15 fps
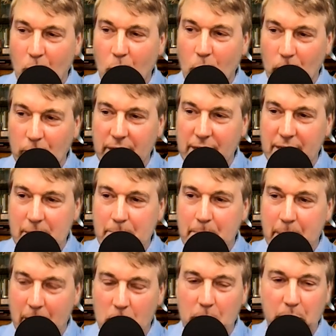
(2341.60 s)
the world is a
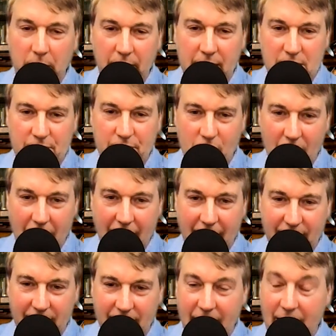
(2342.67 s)
better place for
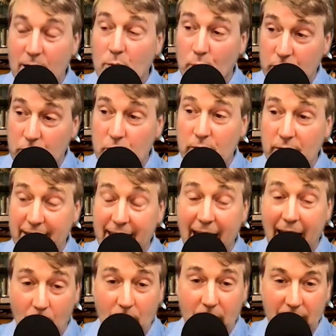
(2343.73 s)
having a Richard
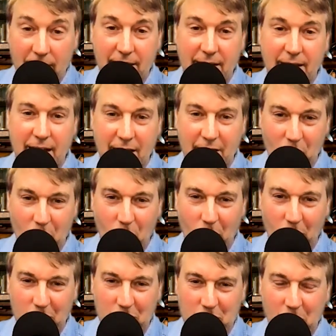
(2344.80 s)
Garriott in the world.